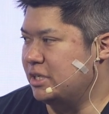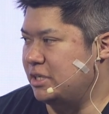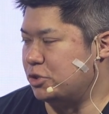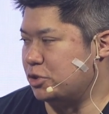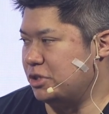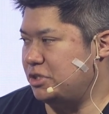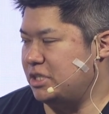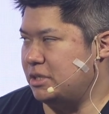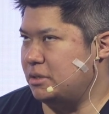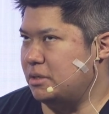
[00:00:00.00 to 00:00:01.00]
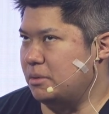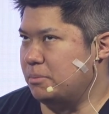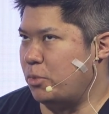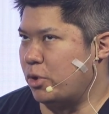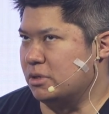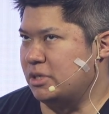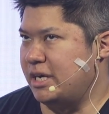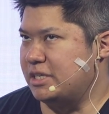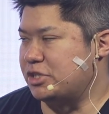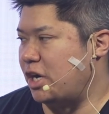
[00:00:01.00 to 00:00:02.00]
introducing more
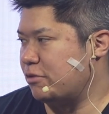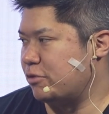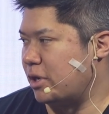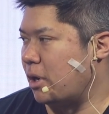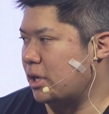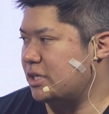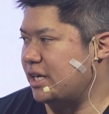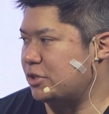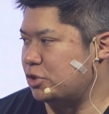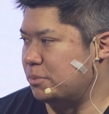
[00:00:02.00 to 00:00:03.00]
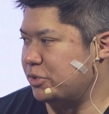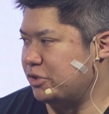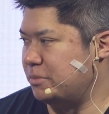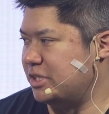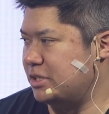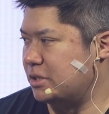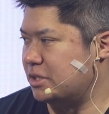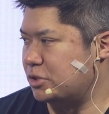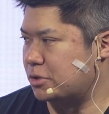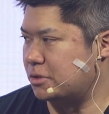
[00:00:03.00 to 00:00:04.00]
like software architecture improvements that are
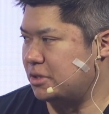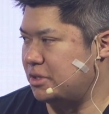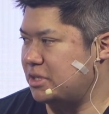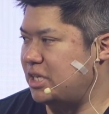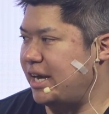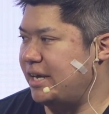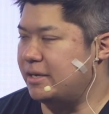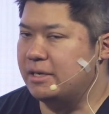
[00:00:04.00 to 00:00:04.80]
internal to the client,